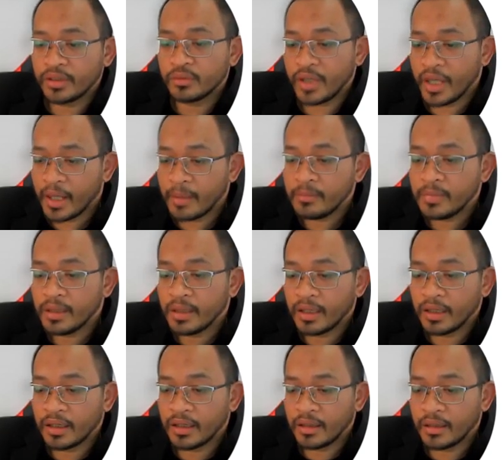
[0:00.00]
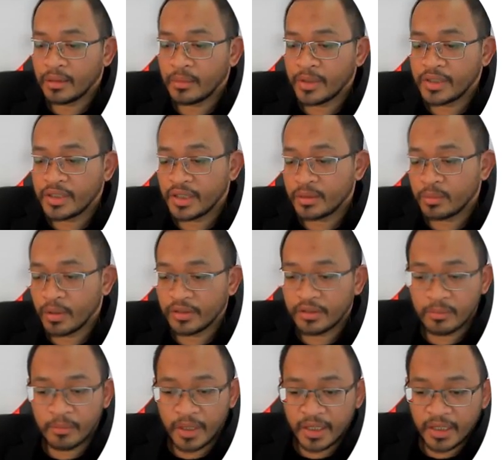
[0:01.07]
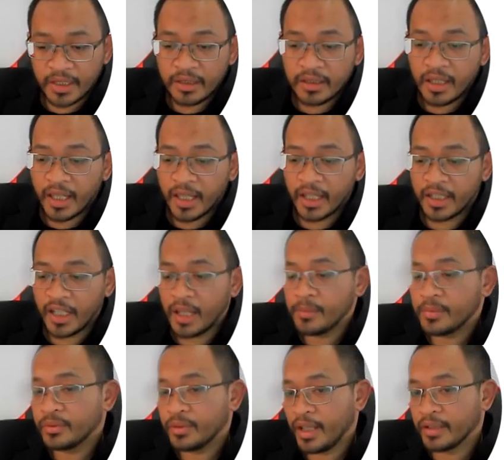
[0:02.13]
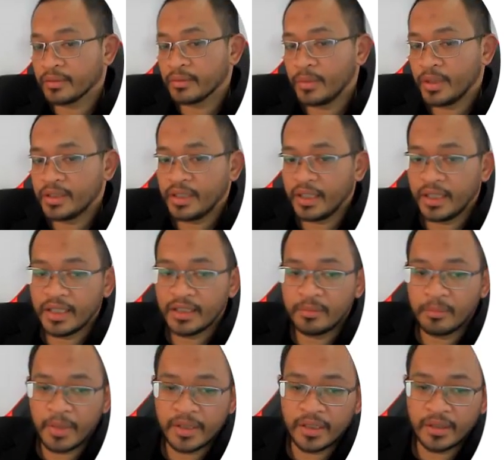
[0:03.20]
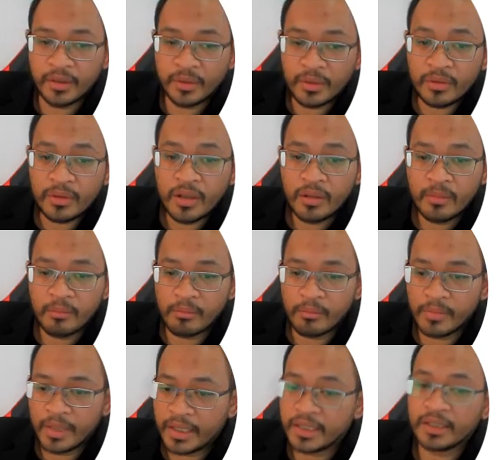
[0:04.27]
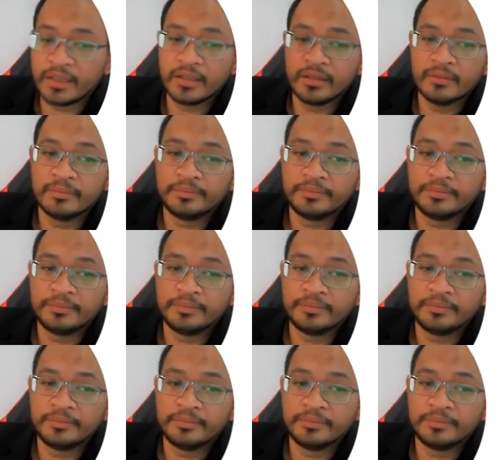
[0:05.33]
m, which is one to many, and m to n, which is many to many.